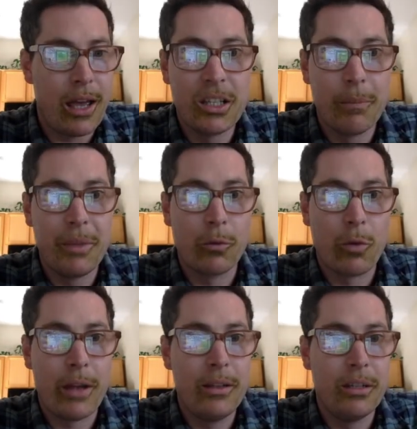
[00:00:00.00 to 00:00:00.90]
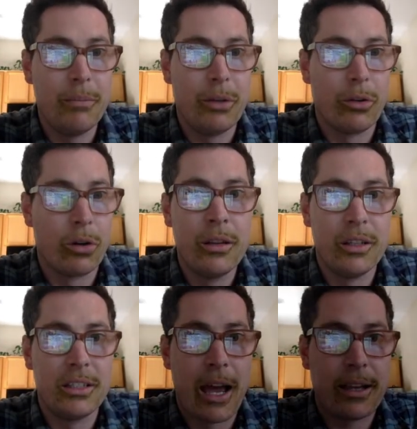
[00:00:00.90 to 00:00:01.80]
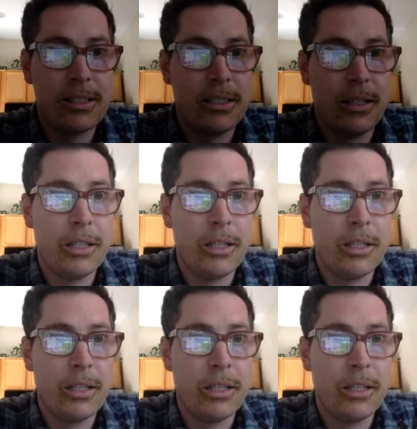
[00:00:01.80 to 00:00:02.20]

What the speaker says: something red to mirror the text.